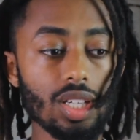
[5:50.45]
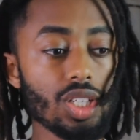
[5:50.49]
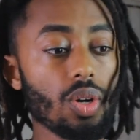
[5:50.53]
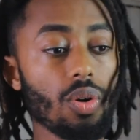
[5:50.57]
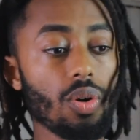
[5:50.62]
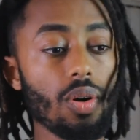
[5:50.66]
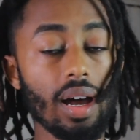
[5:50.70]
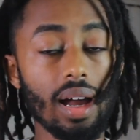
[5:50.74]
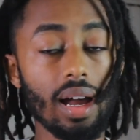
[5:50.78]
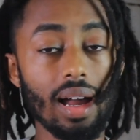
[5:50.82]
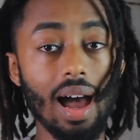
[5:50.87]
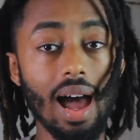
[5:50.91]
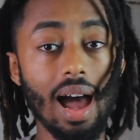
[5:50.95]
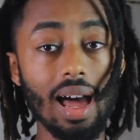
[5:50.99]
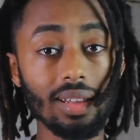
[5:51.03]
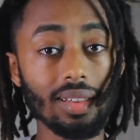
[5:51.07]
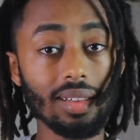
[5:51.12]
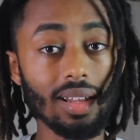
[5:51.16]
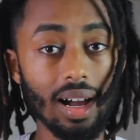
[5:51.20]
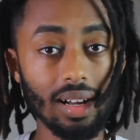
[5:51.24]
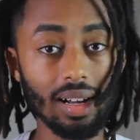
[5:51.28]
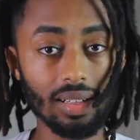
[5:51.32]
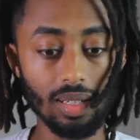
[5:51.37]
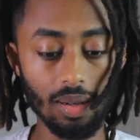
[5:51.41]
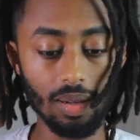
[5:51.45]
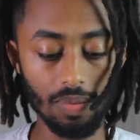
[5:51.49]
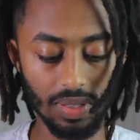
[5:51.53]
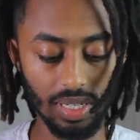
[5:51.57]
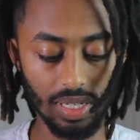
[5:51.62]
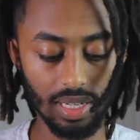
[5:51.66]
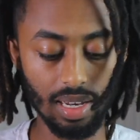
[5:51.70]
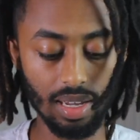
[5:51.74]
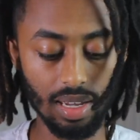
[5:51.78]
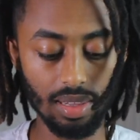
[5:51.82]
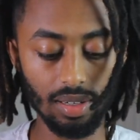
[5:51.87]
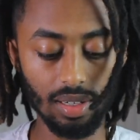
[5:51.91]
So it got locked up
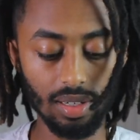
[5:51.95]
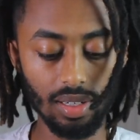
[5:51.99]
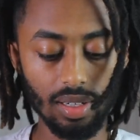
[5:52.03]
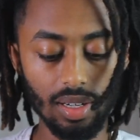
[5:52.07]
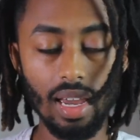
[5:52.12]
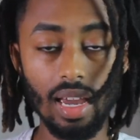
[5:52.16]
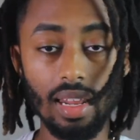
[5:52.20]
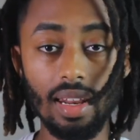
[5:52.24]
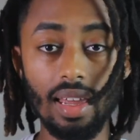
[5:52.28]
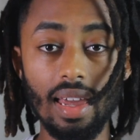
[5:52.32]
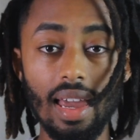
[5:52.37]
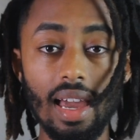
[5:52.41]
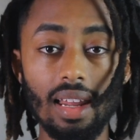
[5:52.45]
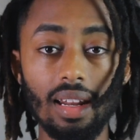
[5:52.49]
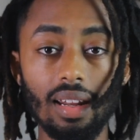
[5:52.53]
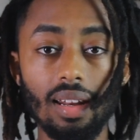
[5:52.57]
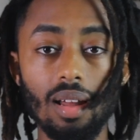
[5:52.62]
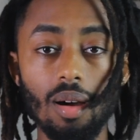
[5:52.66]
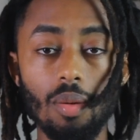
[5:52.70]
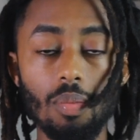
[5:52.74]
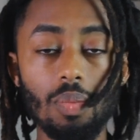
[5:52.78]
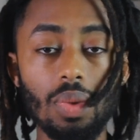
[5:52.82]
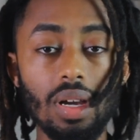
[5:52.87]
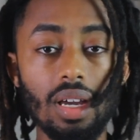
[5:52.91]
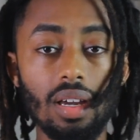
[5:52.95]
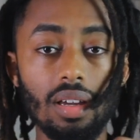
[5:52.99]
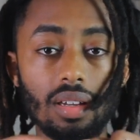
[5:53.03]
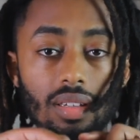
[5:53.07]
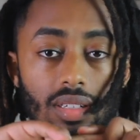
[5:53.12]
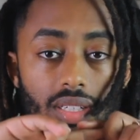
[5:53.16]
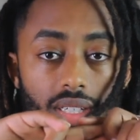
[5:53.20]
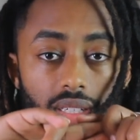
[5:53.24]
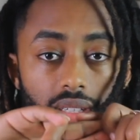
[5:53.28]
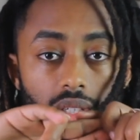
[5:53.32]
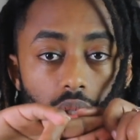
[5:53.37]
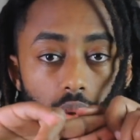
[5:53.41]
together and it ended up being
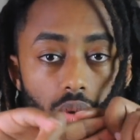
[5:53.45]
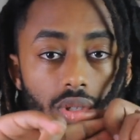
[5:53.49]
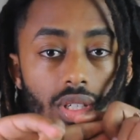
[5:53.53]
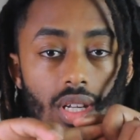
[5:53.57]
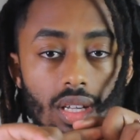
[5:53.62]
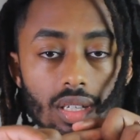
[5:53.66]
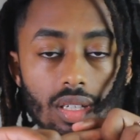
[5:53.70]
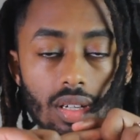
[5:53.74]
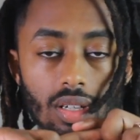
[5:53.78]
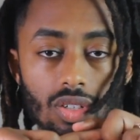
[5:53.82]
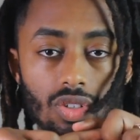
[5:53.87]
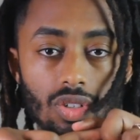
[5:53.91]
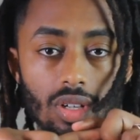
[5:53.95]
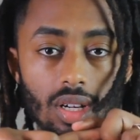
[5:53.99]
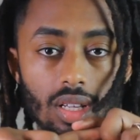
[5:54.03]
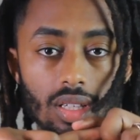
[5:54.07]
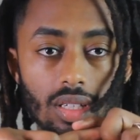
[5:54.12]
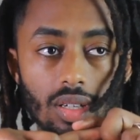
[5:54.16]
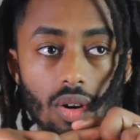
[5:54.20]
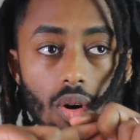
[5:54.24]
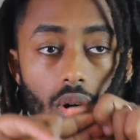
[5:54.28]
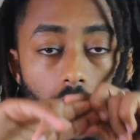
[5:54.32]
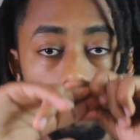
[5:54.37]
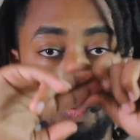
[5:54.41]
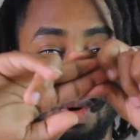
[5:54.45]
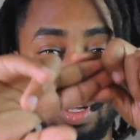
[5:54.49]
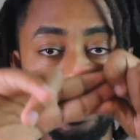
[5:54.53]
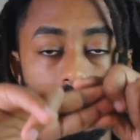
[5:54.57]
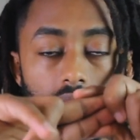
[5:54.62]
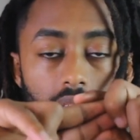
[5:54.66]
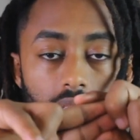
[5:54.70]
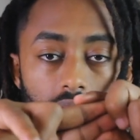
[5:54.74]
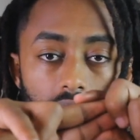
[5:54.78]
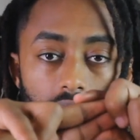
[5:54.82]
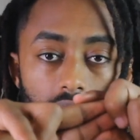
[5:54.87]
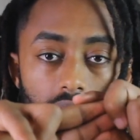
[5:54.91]
two sets of drift or one
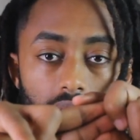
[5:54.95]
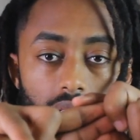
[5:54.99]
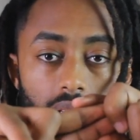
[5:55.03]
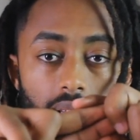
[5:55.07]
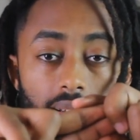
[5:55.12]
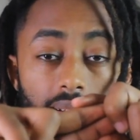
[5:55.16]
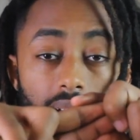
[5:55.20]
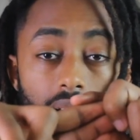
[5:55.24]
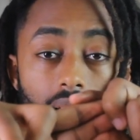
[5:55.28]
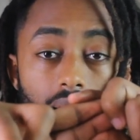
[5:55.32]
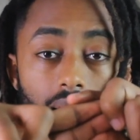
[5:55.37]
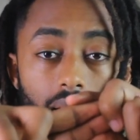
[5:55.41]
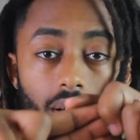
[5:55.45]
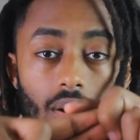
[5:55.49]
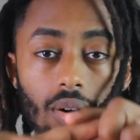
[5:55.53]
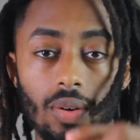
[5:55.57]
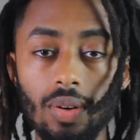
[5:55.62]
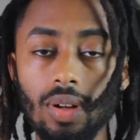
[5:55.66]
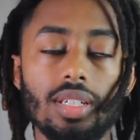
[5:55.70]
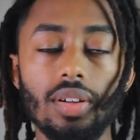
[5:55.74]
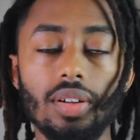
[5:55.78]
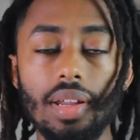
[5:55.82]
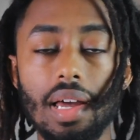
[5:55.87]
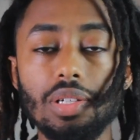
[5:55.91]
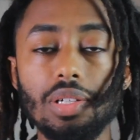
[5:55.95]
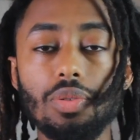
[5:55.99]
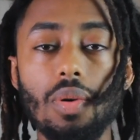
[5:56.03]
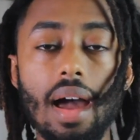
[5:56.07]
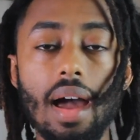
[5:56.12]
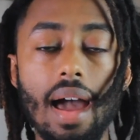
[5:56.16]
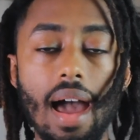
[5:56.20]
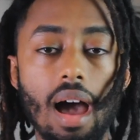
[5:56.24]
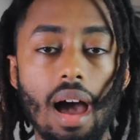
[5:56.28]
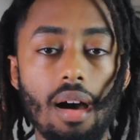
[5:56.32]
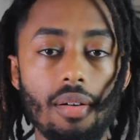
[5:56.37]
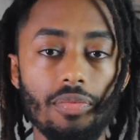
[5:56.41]
set of Congo. So that's
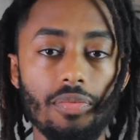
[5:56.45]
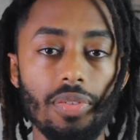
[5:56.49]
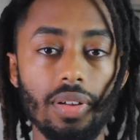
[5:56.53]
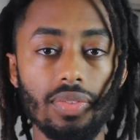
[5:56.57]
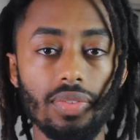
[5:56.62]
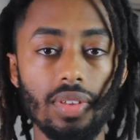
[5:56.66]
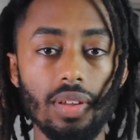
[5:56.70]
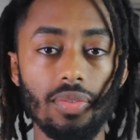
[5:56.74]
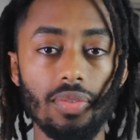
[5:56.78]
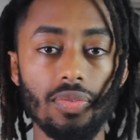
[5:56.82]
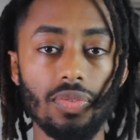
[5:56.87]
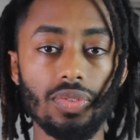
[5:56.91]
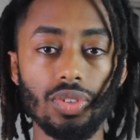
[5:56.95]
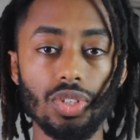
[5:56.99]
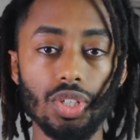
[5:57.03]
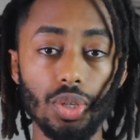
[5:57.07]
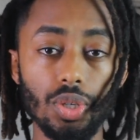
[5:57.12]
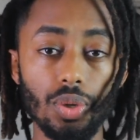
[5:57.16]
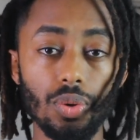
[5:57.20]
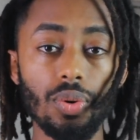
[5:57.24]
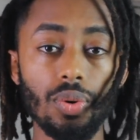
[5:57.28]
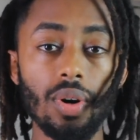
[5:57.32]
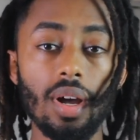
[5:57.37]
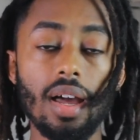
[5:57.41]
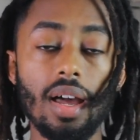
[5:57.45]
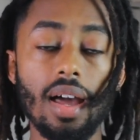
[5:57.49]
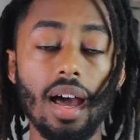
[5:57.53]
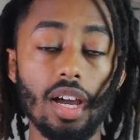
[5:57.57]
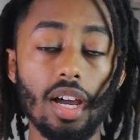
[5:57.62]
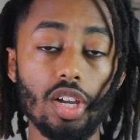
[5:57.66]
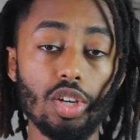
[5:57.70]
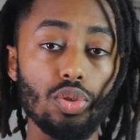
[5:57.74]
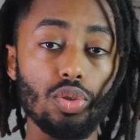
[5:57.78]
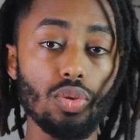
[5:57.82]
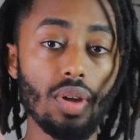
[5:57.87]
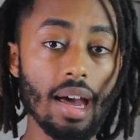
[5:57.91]
why I have 52.
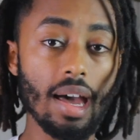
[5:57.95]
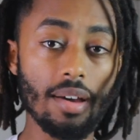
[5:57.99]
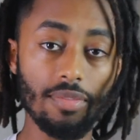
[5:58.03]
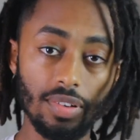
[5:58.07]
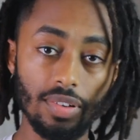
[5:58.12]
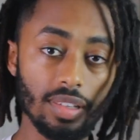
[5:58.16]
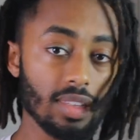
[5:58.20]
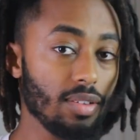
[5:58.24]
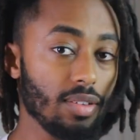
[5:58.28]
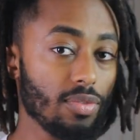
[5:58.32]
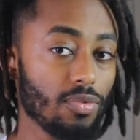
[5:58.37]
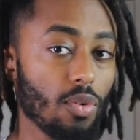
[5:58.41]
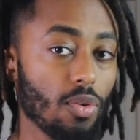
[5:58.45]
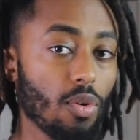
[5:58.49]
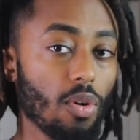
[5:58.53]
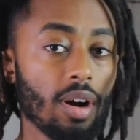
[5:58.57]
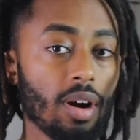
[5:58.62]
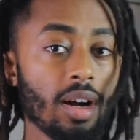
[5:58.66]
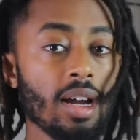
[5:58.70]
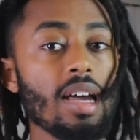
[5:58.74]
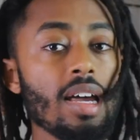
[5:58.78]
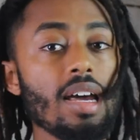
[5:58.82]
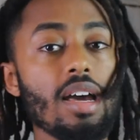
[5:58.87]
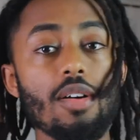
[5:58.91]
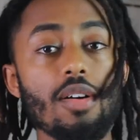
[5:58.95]
I used to have 54.